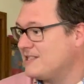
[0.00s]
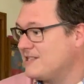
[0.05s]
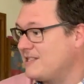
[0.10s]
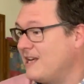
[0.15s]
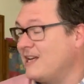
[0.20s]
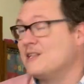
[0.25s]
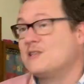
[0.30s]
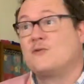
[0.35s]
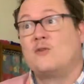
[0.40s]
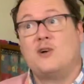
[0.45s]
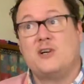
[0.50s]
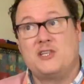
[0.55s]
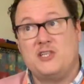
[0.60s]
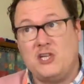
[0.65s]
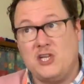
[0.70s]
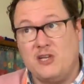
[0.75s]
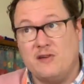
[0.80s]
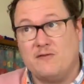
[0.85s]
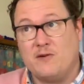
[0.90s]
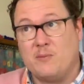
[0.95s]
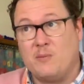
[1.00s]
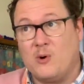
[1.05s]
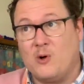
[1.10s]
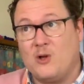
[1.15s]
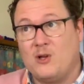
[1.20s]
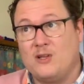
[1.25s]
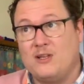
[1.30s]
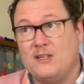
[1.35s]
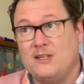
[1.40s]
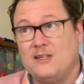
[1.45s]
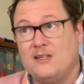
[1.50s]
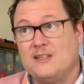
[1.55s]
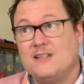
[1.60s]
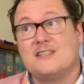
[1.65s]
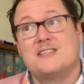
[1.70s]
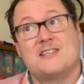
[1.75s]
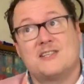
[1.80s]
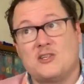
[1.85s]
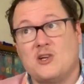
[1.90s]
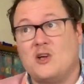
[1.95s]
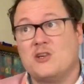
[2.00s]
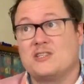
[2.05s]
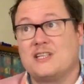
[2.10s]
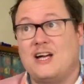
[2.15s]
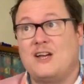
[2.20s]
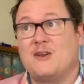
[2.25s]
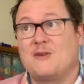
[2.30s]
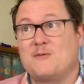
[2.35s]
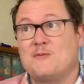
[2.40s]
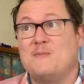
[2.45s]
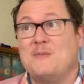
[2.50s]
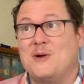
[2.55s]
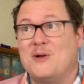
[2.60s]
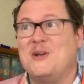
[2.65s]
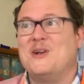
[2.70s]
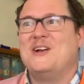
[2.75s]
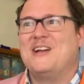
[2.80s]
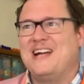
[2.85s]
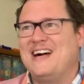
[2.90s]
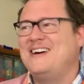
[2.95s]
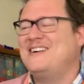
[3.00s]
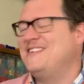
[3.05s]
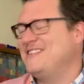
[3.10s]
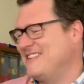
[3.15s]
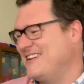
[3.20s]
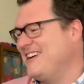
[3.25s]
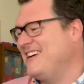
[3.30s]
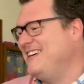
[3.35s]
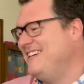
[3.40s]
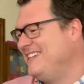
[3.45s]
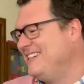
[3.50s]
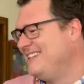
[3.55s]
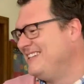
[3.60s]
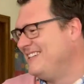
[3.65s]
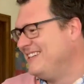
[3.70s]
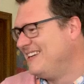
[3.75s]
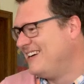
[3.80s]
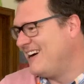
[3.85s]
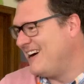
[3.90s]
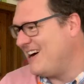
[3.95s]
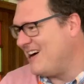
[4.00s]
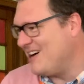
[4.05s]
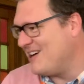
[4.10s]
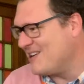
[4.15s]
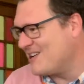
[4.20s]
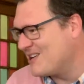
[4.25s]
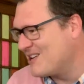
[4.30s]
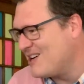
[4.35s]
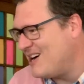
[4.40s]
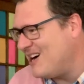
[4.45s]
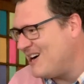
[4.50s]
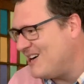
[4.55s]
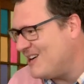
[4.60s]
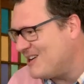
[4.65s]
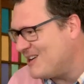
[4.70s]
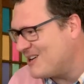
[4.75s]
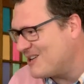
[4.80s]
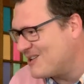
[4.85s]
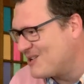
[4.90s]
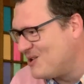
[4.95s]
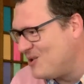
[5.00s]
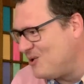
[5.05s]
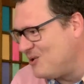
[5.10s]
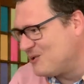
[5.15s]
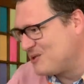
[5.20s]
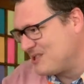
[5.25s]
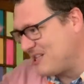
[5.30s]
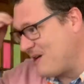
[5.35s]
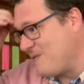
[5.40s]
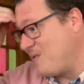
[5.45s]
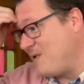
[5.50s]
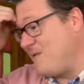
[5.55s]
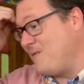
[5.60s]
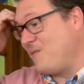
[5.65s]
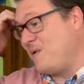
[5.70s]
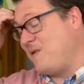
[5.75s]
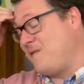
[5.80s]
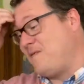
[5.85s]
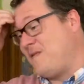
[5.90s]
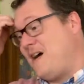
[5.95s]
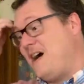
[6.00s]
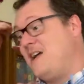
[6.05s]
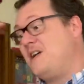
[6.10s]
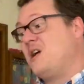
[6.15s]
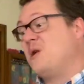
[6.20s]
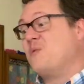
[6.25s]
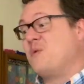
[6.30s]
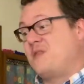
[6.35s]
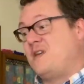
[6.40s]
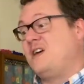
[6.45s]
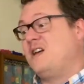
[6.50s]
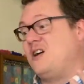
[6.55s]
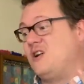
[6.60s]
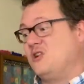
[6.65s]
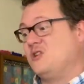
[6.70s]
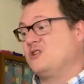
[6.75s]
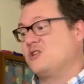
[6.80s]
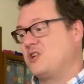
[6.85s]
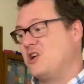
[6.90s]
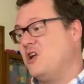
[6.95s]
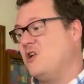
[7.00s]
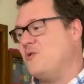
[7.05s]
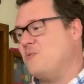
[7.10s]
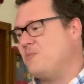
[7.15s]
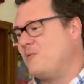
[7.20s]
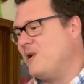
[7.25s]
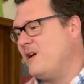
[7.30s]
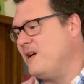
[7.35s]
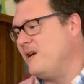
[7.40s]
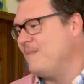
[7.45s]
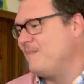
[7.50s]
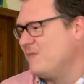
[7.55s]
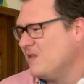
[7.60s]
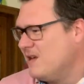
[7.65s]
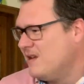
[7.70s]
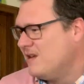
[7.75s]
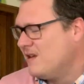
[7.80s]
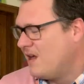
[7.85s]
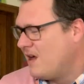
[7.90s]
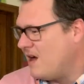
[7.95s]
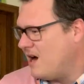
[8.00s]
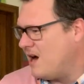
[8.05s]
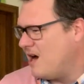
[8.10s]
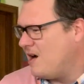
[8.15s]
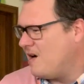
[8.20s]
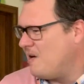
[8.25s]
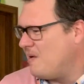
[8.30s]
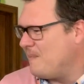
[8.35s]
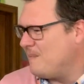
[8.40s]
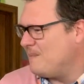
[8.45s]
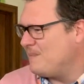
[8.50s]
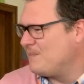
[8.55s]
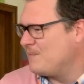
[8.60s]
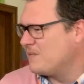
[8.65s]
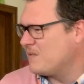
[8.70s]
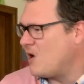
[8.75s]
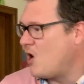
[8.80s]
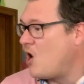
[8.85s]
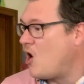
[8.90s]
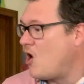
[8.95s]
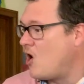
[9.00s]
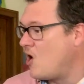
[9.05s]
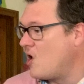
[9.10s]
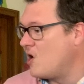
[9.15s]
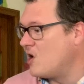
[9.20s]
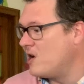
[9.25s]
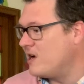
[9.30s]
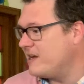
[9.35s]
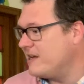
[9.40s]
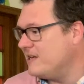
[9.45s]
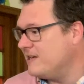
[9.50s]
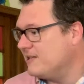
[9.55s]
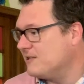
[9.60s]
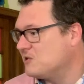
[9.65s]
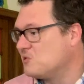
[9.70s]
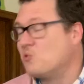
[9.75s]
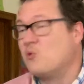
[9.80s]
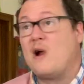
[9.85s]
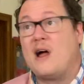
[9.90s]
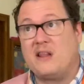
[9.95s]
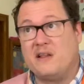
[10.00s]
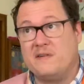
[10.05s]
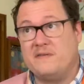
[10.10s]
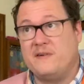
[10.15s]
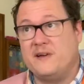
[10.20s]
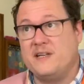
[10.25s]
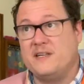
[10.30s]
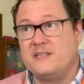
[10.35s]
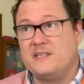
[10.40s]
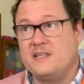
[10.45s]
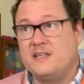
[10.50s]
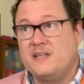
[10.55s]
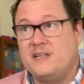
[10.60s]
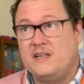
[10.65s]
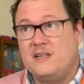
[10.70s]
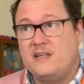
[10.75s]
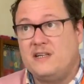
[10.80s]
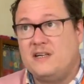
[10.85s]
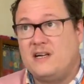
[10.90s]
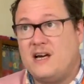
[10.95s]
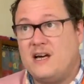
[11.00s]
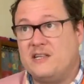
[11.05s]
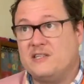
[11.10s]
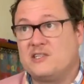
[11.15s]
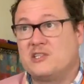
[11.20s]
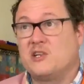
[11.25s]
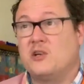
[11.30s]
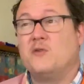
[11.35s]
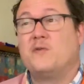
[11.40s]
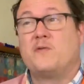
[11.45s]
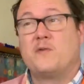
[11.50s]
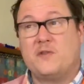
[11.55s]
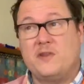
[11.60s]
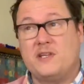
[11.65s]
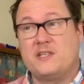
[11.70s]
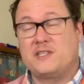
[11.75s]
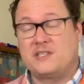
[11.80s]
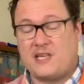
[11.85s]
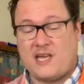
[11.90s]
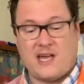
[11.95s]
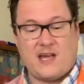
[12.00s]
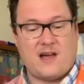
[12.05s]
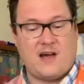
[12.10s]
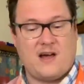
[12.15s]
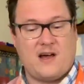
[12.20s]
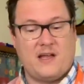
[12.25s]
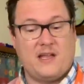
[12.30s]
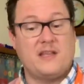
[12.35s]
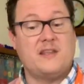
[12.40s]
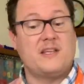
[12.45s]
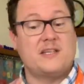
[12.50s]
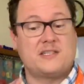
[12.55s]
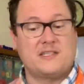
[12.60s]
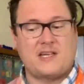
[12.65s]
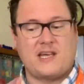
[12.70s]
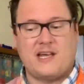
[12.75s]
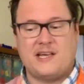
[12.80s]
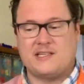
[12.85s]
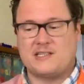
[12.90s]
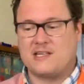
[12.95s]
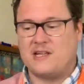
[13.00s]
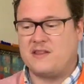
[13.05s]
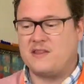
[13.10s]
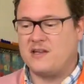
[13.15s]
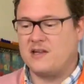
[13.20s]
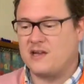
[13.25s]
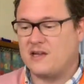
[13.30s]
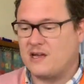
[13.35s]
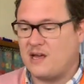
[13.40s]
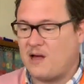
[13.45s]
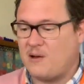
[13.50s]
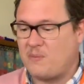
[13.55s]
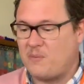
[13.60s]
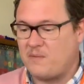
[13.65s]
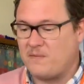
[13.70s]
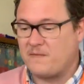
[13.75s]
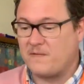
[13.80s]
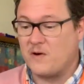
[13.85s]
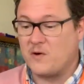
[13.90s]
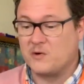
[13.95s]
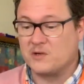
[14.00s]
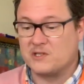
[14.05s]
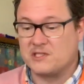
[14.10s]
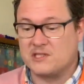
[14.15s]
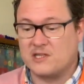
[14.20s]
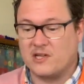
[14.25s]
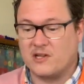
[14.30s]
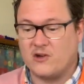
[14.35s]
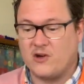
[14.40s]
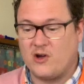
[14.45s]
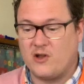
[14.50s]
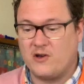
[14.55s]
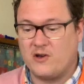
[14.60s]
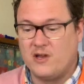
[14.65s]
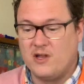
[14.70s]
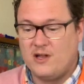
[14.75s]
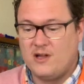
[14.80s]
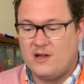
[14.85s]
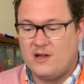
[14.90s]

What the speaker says: stands for achievable. Is this all sounding familiar now? Okay. Goals that we find are within our scope, right? Okay. R is relevant. Okay. And so for this in this case, I think focusing on